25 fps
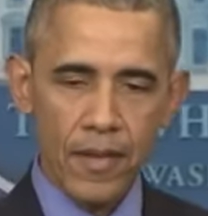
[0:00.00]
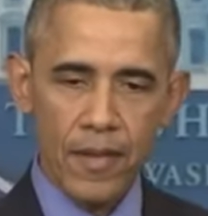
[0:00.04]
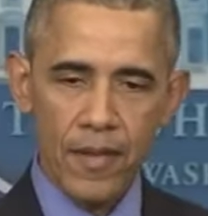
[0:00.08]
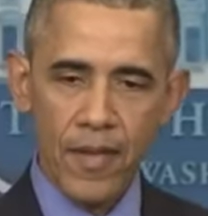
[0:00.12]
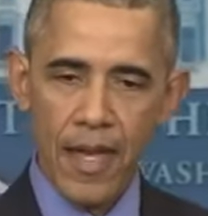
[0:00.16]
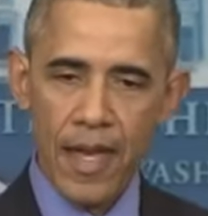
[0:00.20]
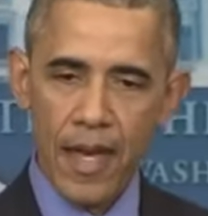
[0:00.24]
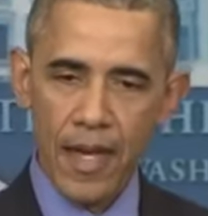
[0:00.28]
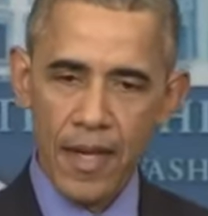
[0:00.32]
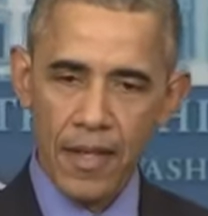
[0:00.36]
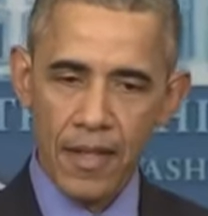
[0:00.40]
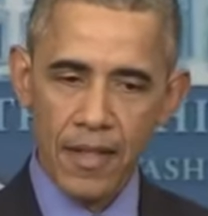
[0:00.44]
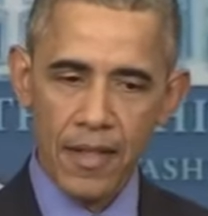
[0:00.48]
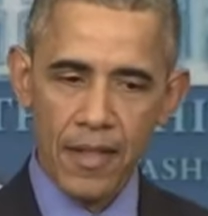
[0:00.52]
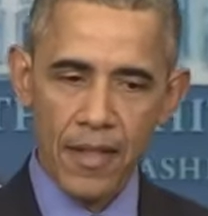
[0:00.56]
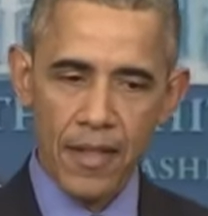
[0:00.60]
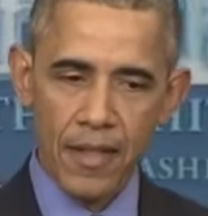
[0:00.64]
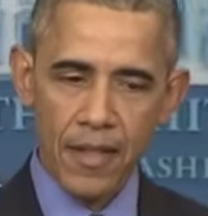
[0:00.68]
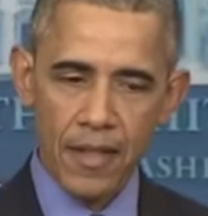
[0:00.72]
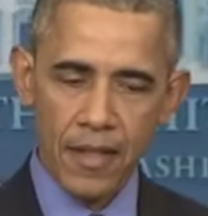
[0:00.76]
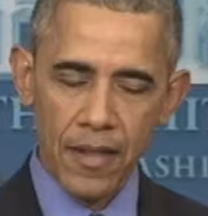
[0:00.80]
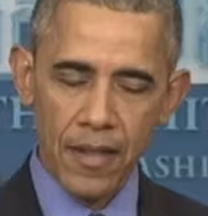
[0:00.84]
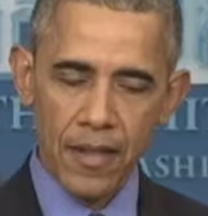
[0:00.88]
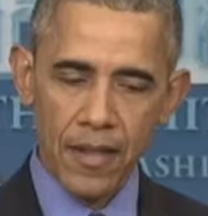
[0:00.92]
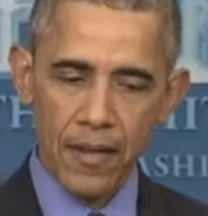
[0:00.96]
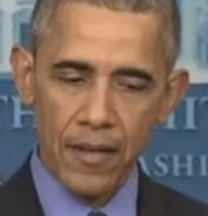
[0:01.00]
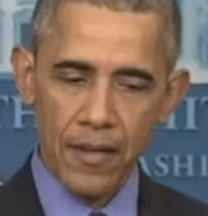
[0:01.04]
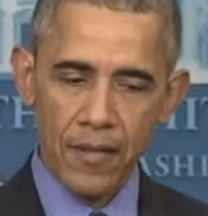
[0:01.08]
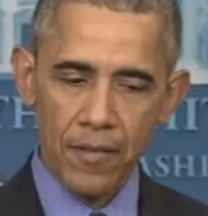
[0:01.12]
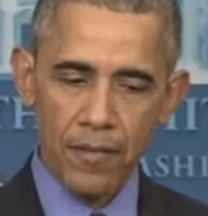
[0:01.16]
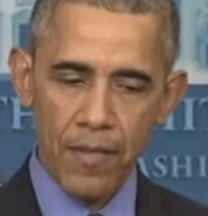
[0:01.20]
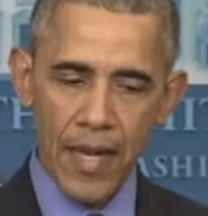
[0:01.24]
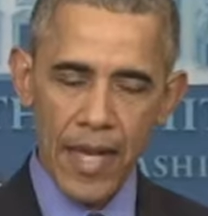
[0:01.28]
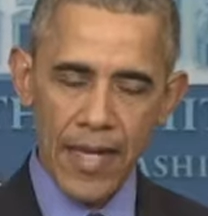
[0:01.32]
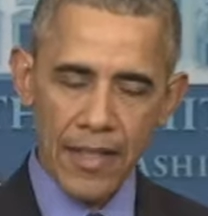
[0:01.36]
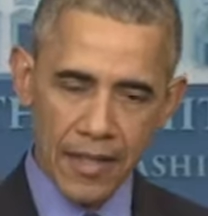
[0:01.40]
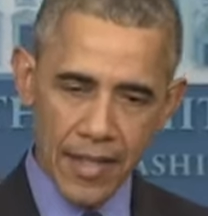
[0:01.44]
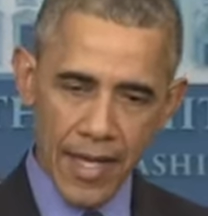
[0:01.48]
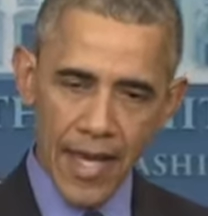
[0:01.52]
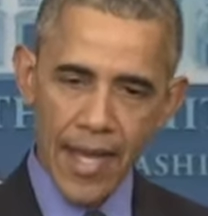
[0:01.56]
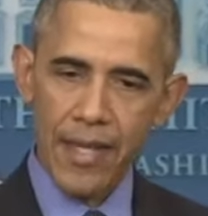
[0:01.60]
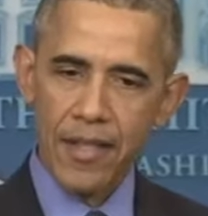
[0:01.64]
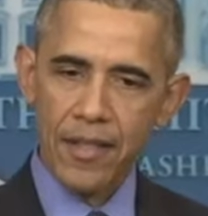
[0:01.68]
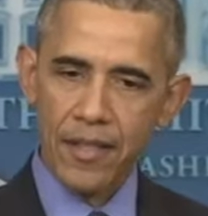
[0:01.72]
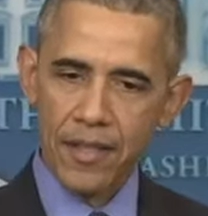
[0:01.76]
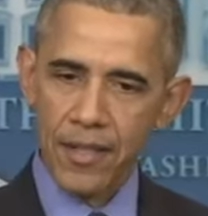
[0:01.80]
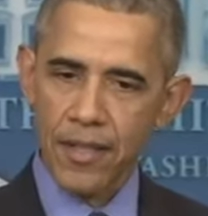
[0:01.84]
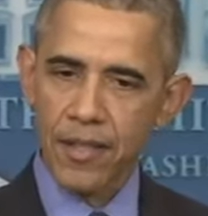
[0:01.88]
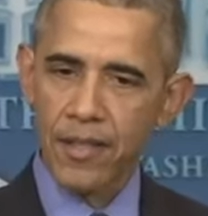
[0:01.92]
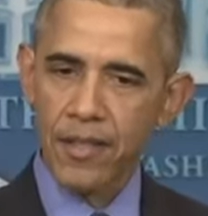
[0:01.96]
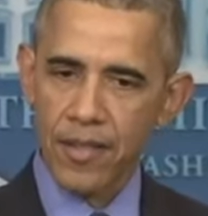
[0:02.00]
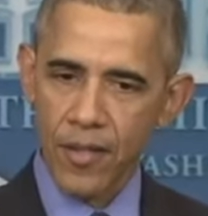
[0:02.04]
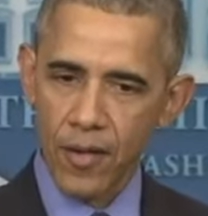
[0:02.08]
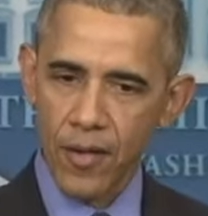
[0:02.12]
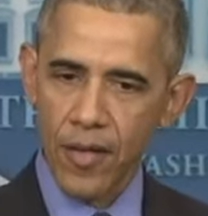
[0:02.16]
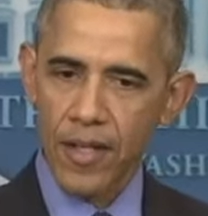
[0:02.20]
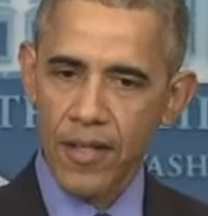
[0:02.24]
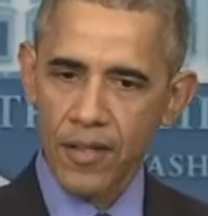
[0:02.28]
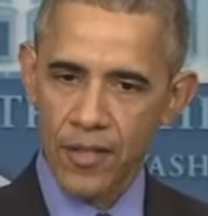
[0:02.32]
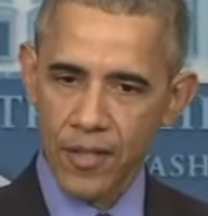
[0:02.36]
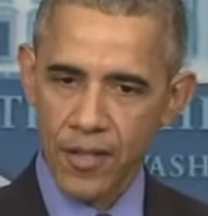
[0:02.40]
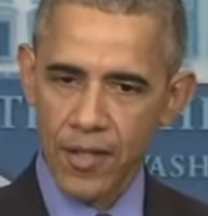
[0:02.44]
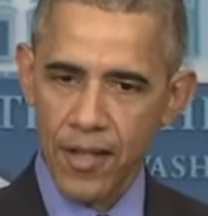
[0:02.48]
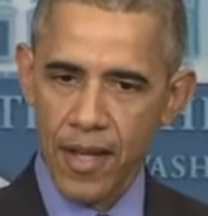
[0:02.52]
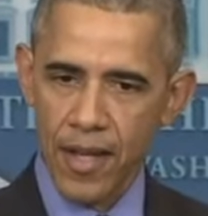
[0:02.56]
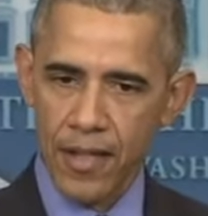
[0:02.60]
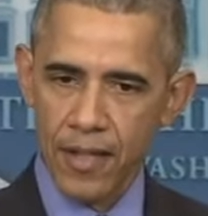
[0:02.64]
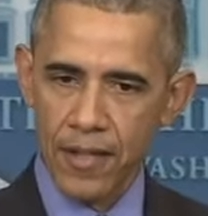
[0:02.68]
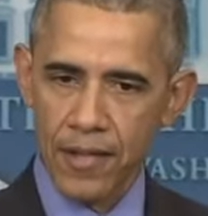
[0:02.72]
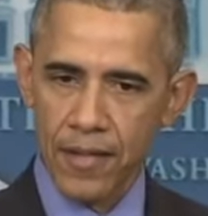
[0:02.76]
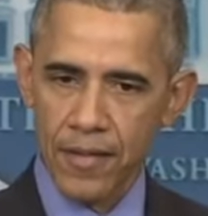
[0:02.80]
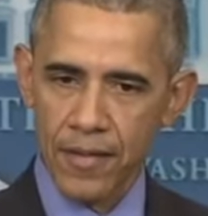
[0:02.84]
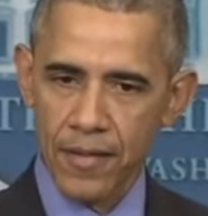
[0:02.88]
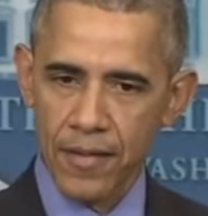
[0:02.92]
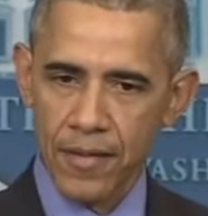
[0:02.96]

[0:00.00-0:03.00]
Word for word: that maintains the Syrian state,